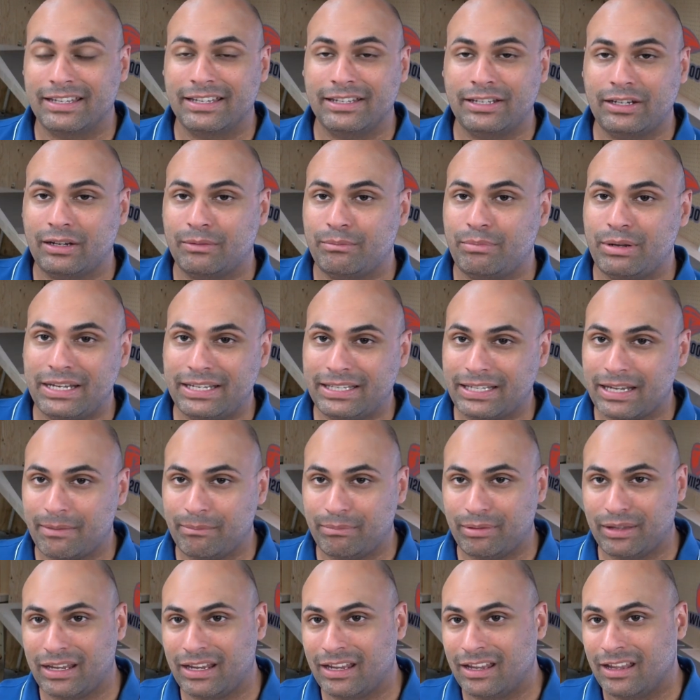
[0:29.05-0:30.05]
This could be
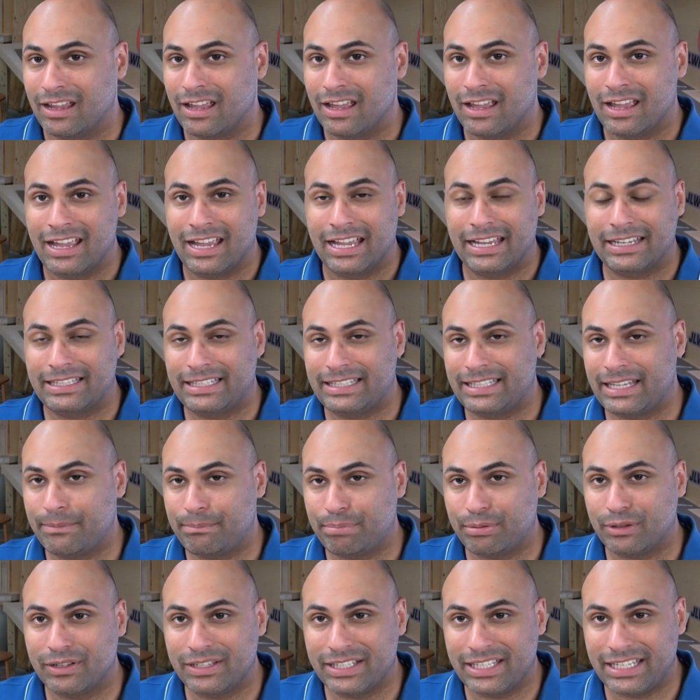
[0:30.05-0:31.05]
something as
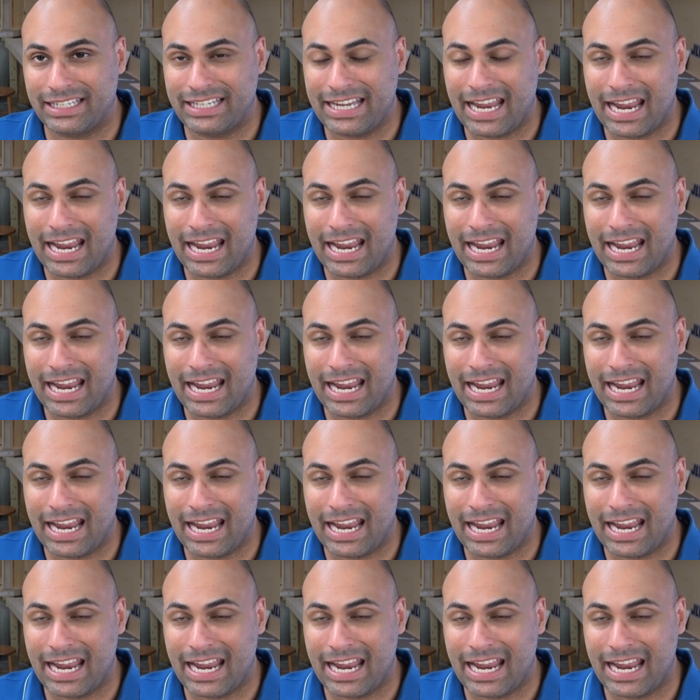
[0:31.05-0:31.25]
simple as a